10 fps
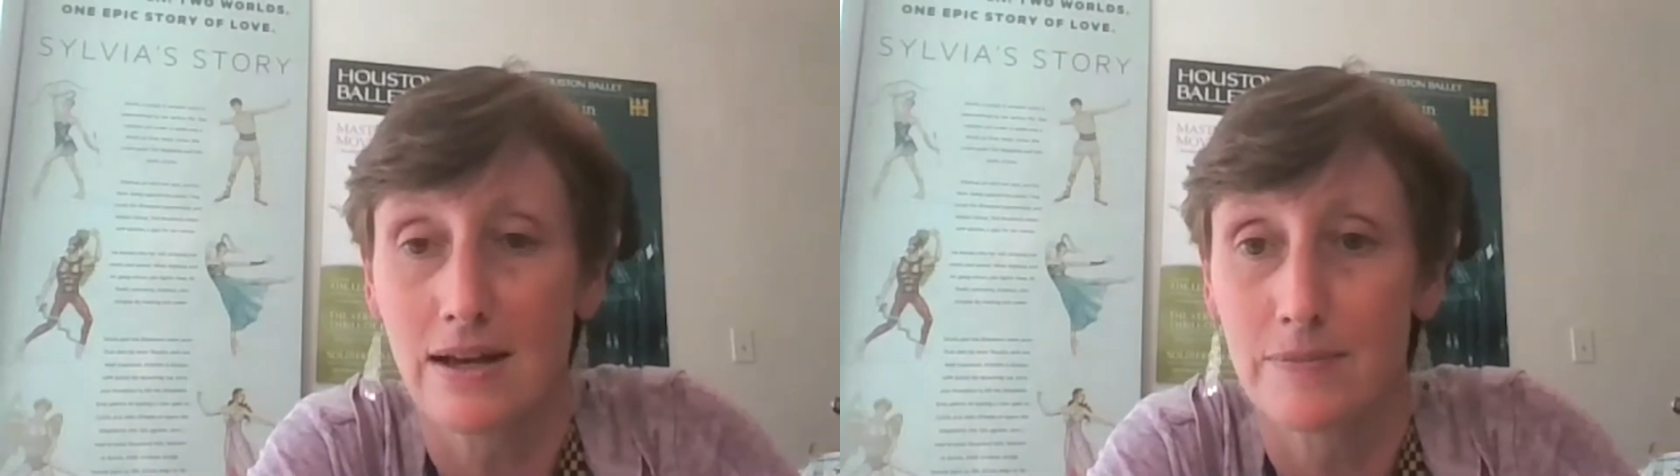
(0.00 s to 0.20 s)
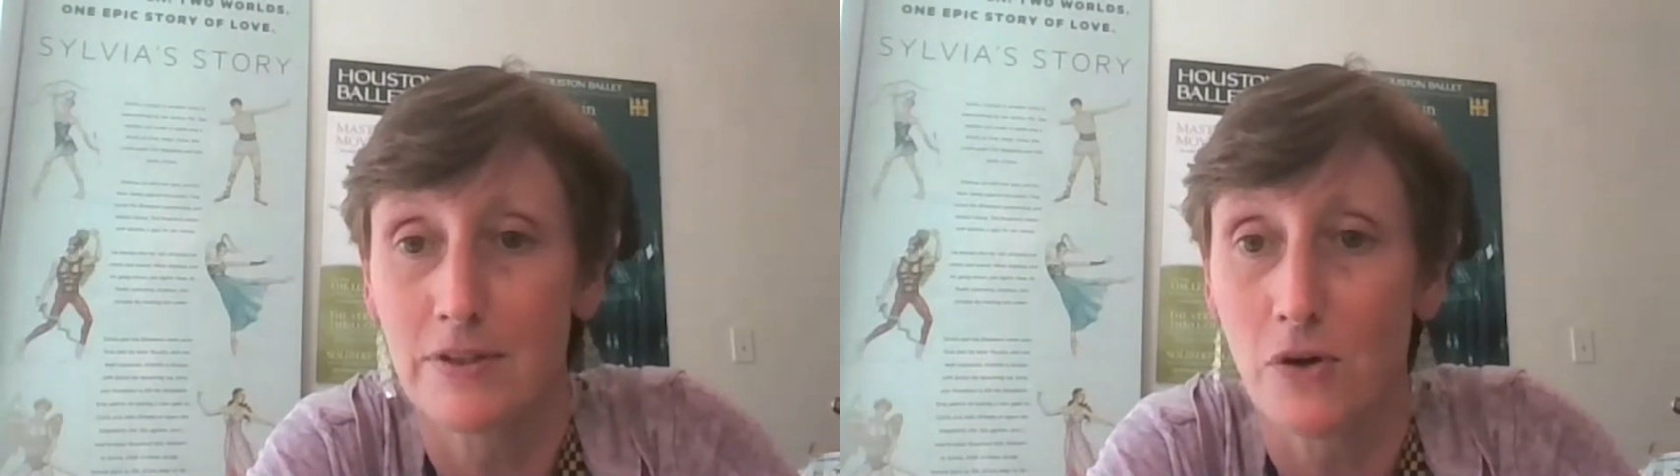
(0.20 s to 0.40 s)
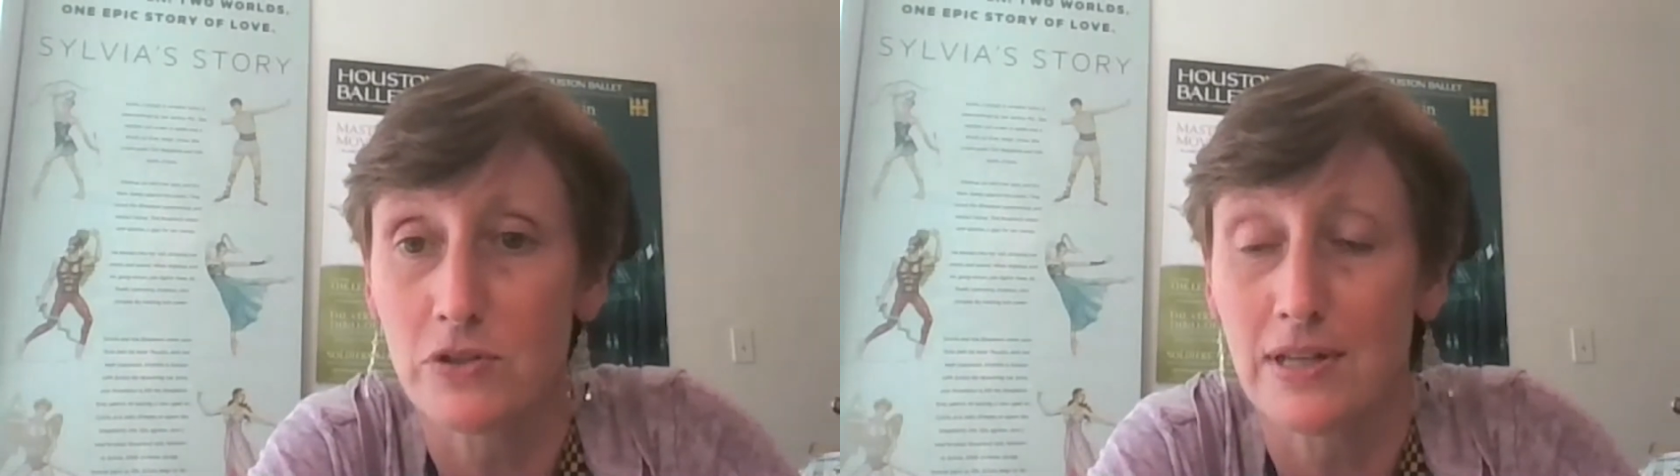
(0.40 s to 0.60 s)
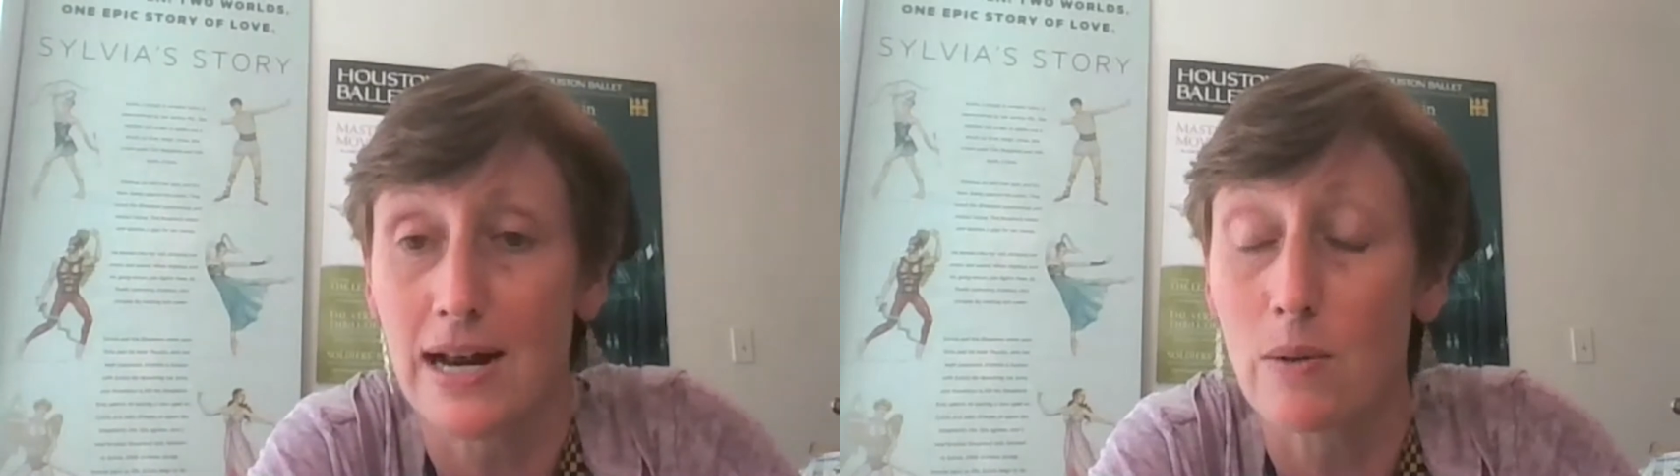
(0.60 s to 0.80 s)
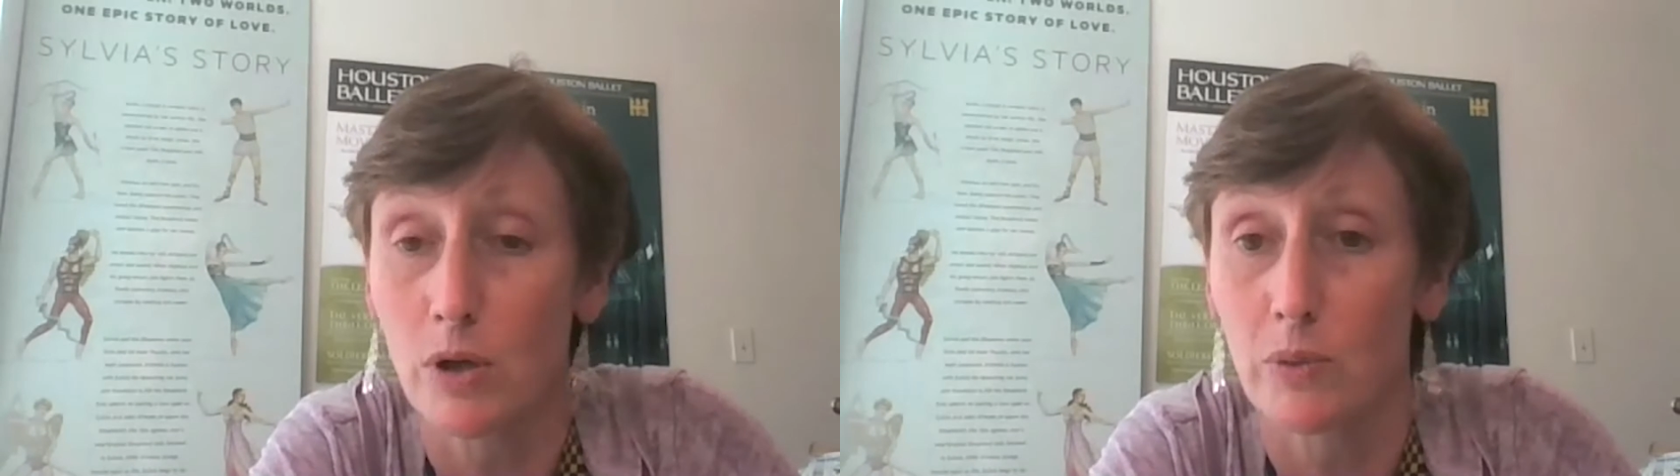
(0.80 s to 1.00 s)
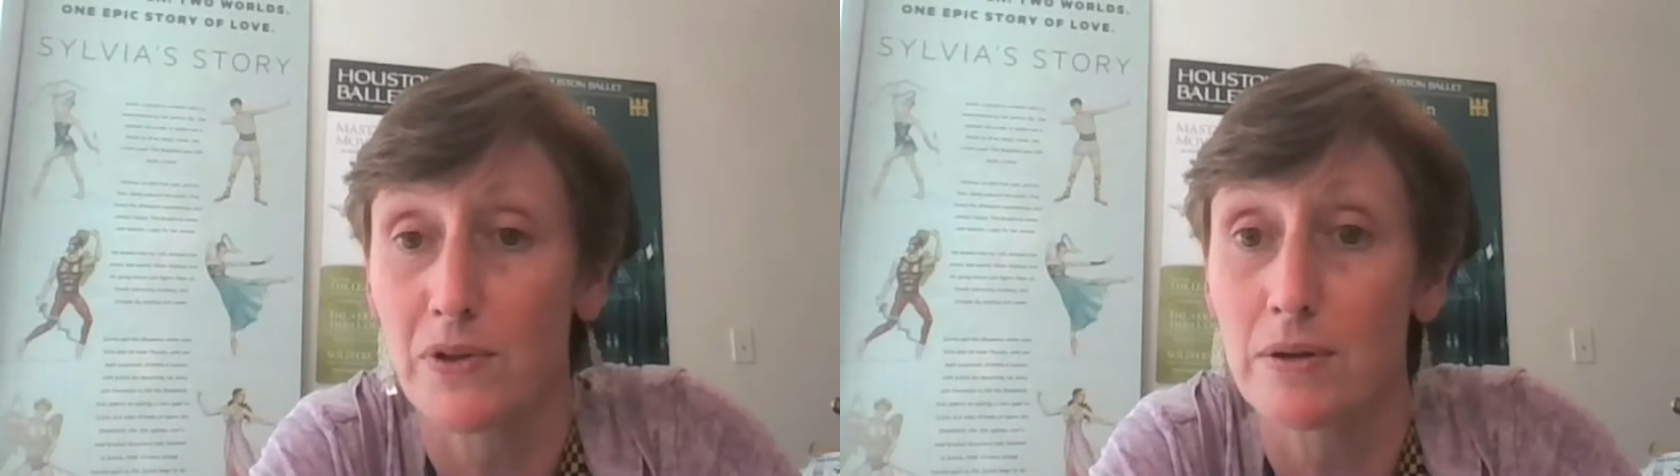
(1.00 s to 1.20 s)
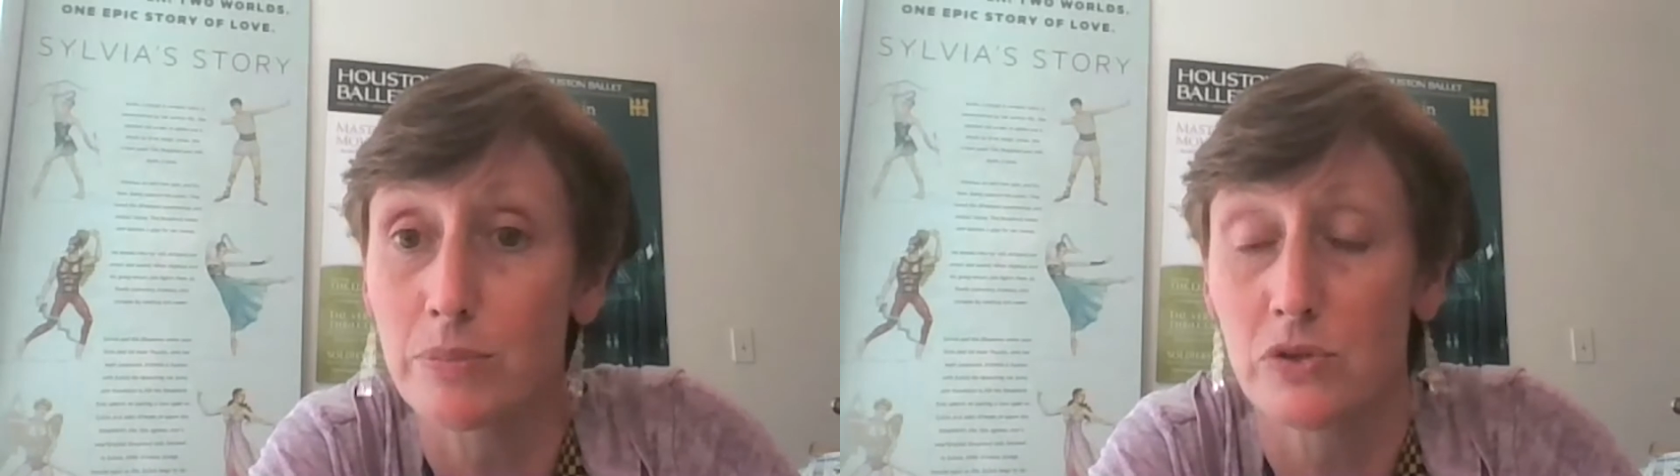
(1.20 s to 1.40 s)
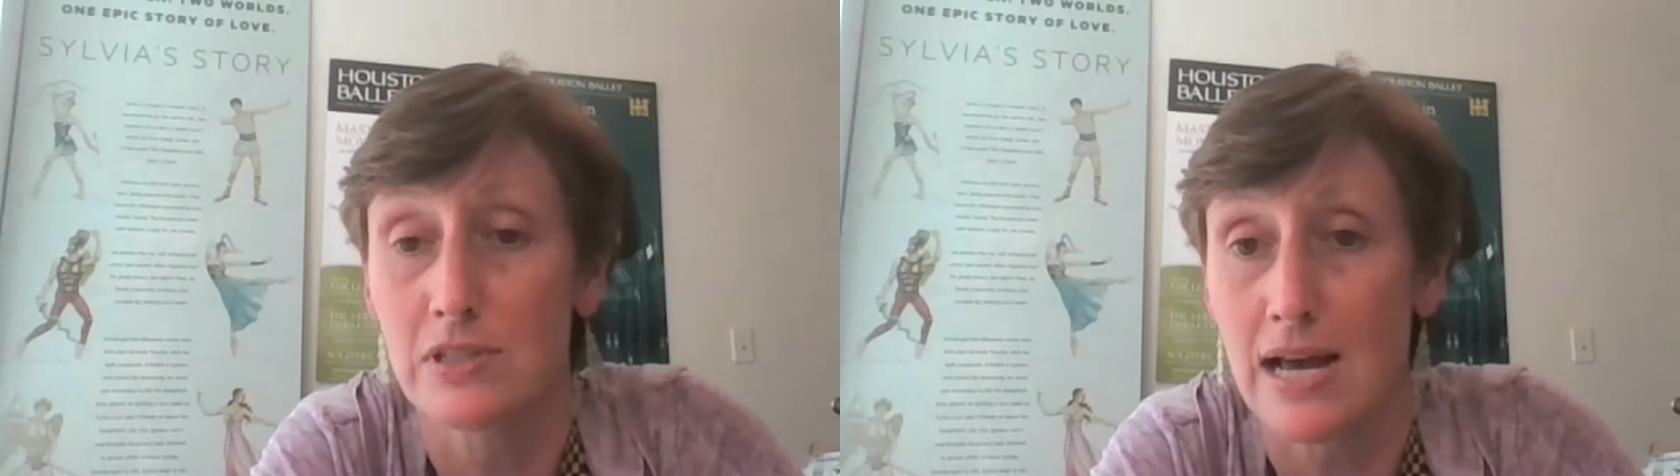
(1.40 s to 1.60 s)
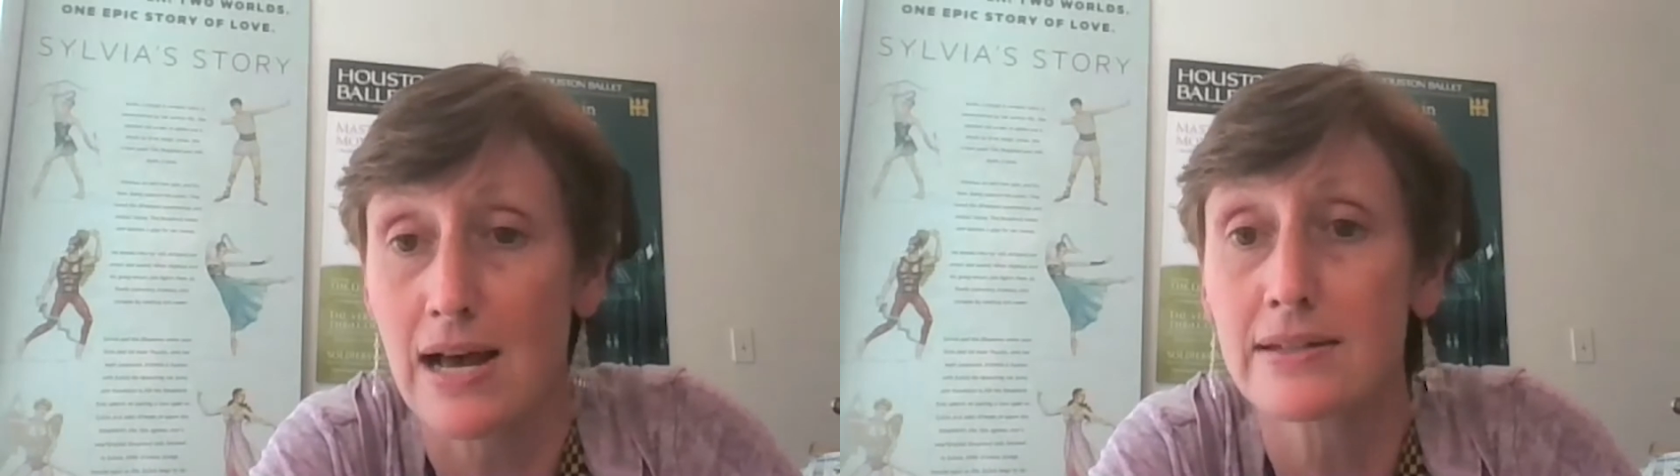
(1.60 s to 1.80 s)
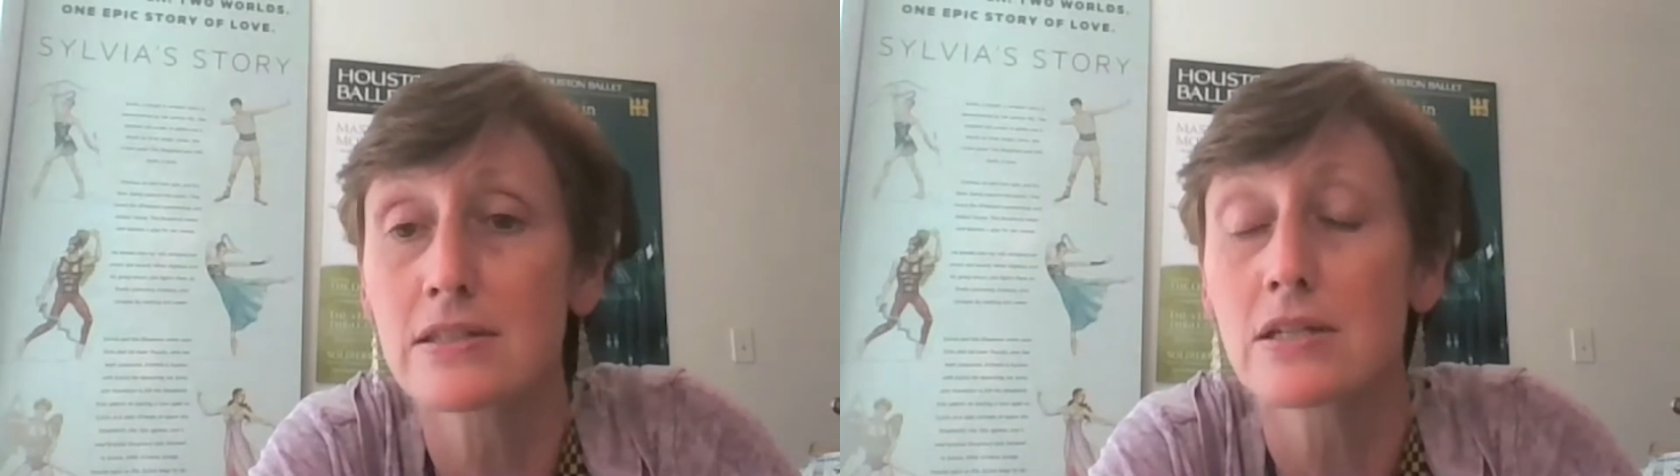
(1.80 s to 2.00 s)
the folks that I work with on both
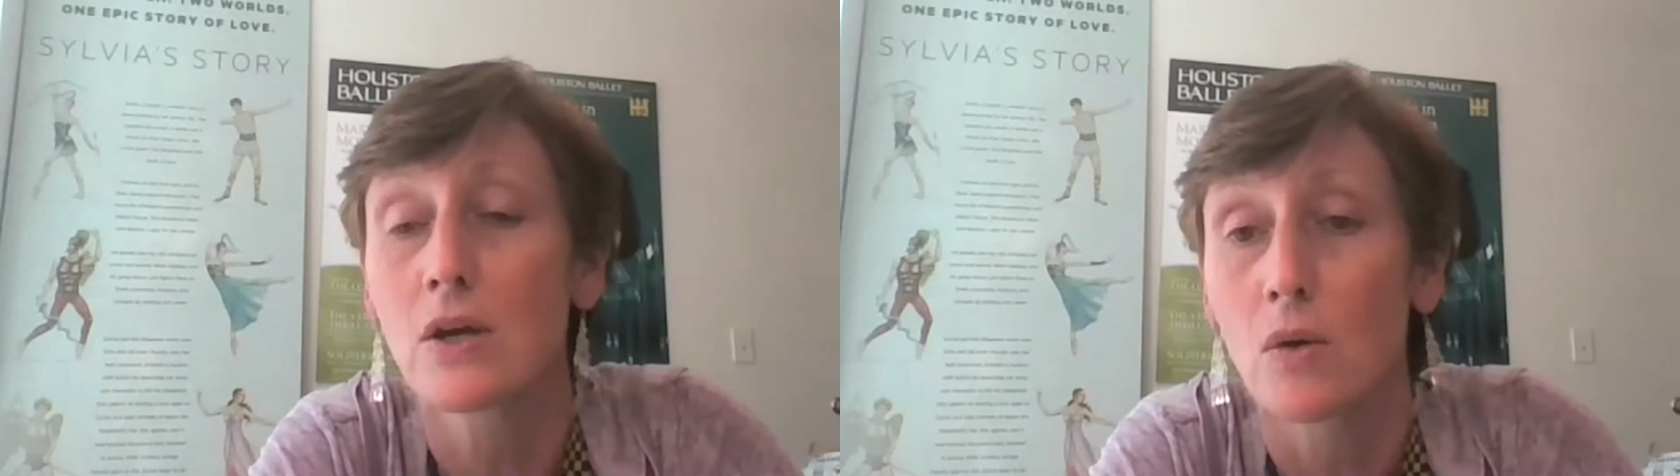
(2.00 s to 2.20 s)
sides